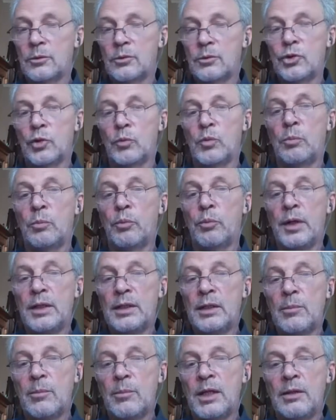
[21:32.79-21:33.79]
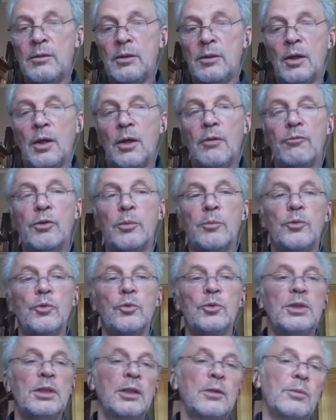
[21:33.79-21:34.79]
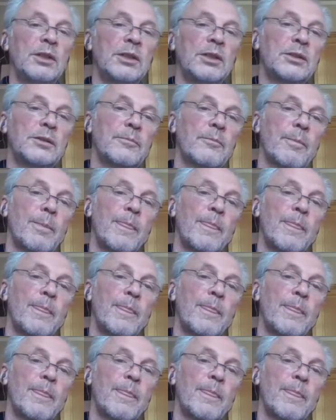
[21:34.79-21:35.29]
So we bring them in from those areas.